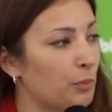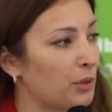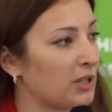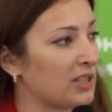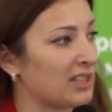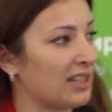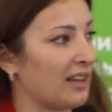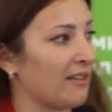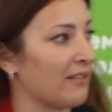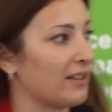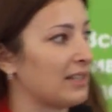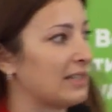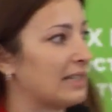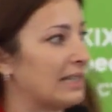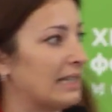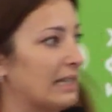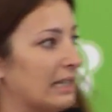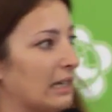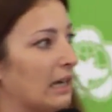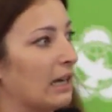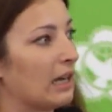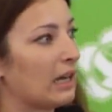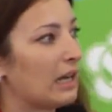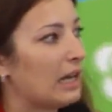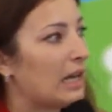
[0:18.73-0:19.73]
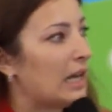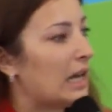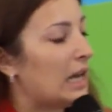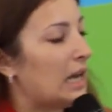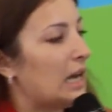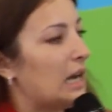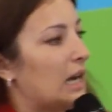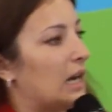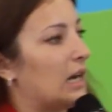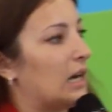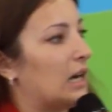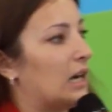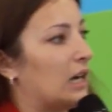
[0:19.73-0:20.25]
Our speakers
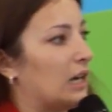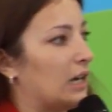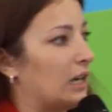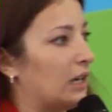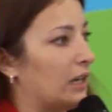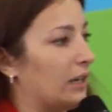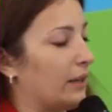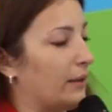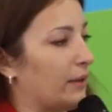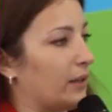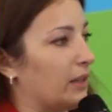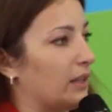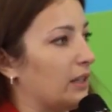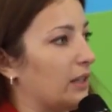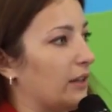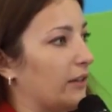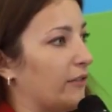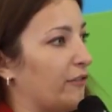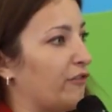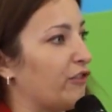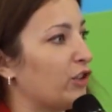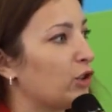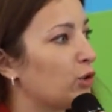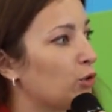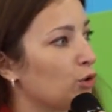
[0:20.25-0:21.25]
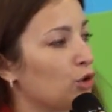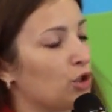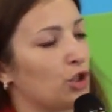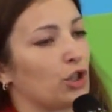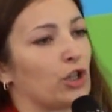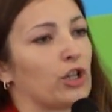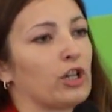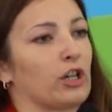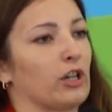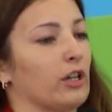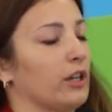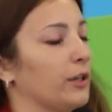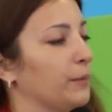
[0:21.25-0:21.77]
today are distinguished
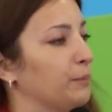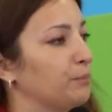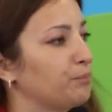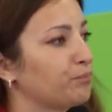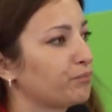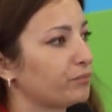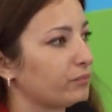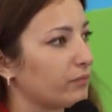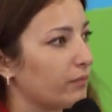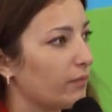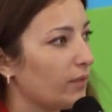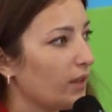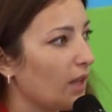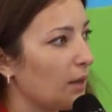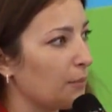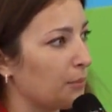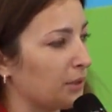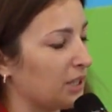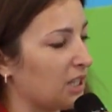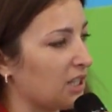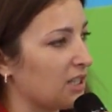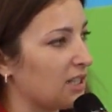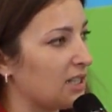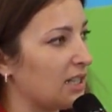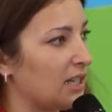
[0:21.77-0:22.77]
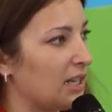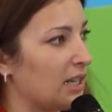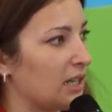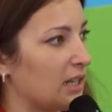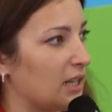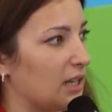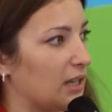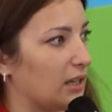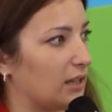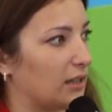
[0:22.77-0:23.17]
experts in their fields,